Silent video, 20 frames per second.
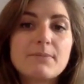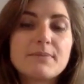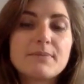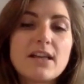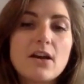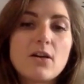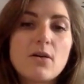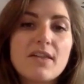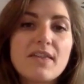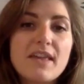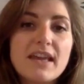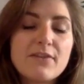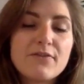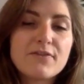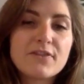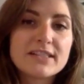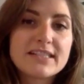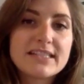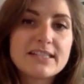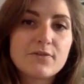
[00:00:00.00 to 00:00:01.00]
so I think
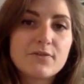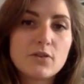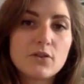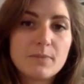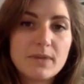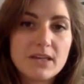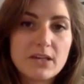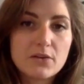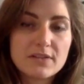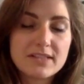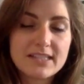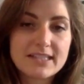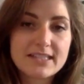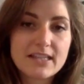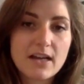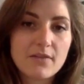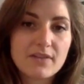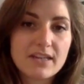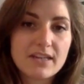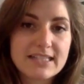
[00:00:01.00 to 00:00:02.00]
first of all, because it's
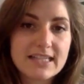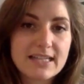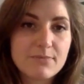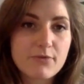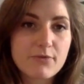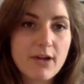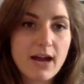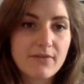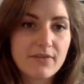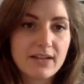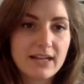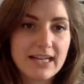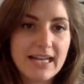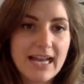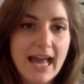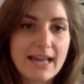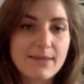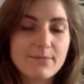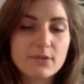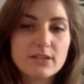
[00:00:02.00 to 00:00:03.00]
obviously privately
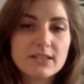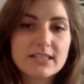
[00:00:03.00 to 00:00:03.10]
labeled